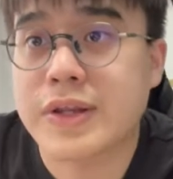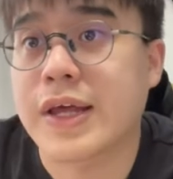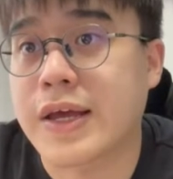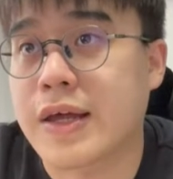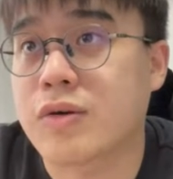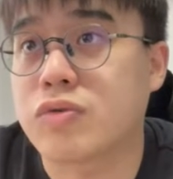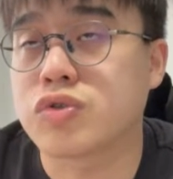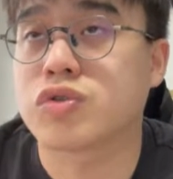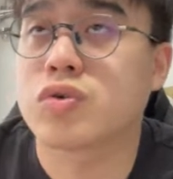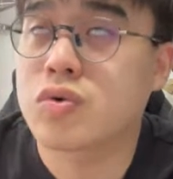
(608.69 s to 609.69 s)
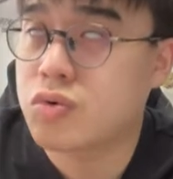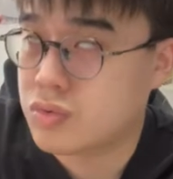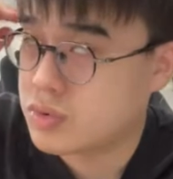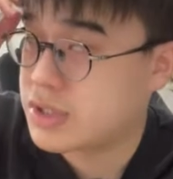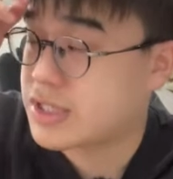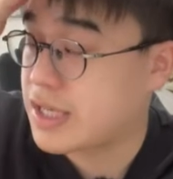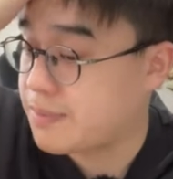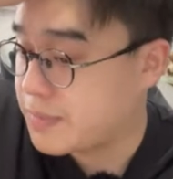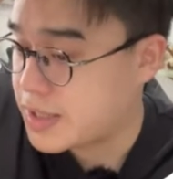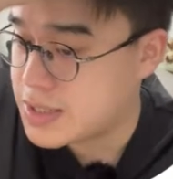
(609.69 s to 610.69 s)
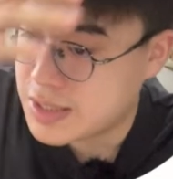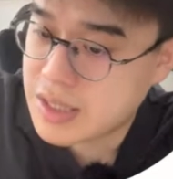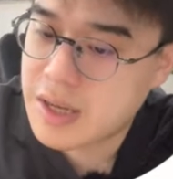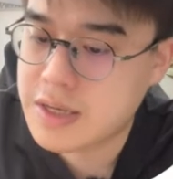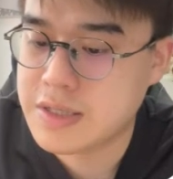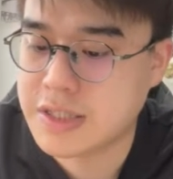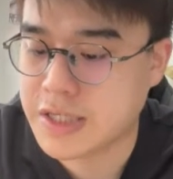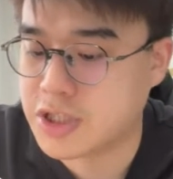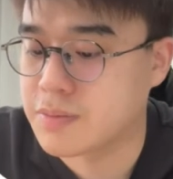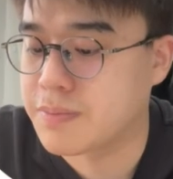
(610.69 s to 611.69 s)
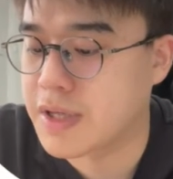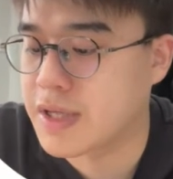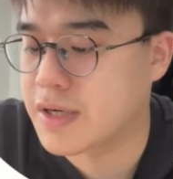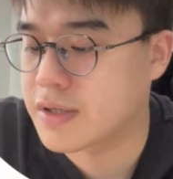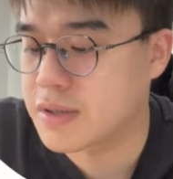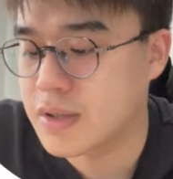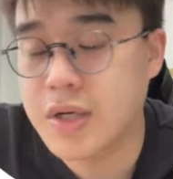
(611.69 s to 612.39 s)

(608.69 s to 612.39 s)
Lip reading: they can also skip this section B here,